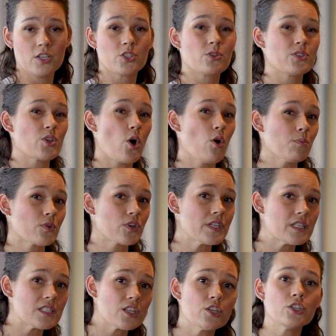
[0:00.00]
So as a home
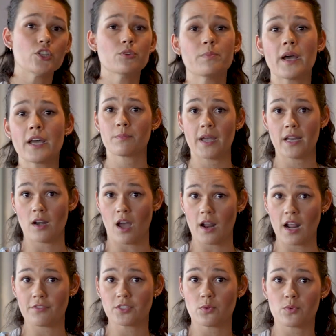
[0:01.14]
barista, you or might not have